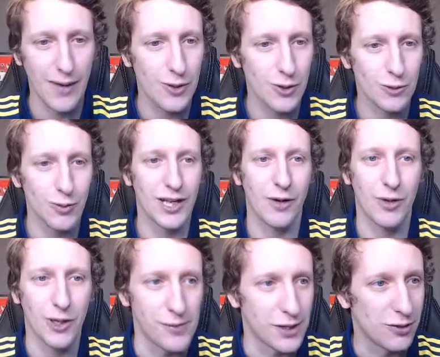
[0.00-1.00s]
It does mean that we
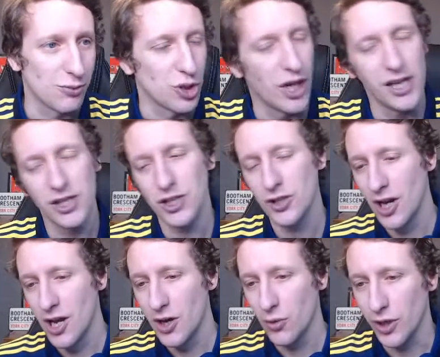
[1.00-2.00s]
can make some changes,
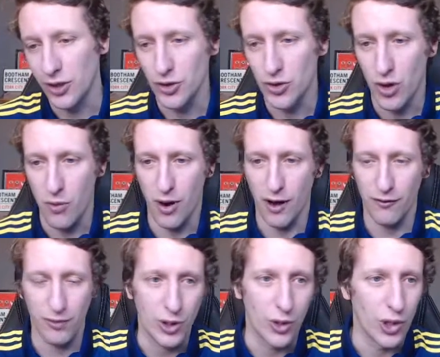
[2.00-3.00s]
we can drop off, we
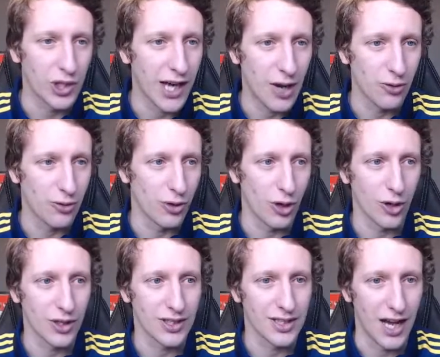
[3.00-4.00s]
go on counter a lot of
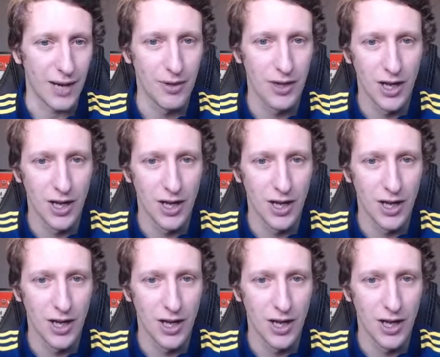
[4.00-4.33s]
the time,